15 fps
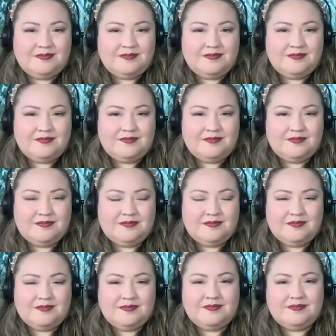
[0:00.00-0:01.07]

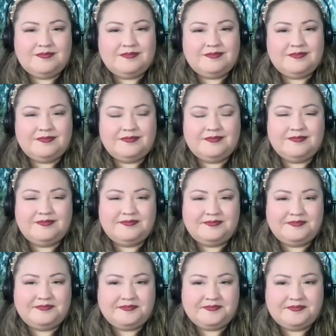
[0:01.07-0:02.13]

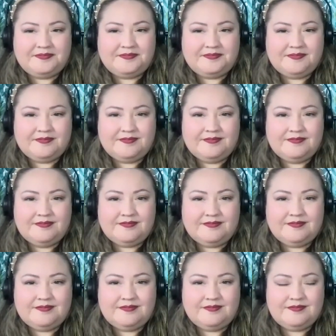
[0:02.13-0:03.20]

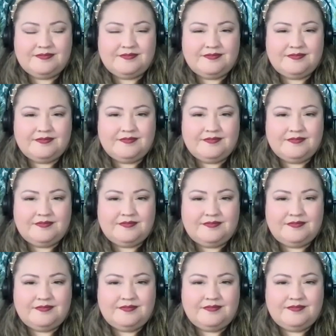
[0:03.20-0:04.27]

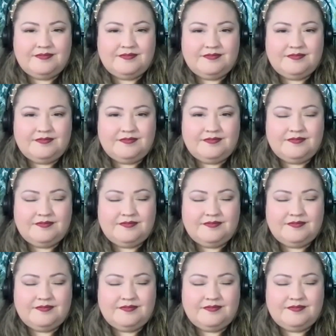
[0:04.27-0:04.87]
No words are spoken by the person on screen.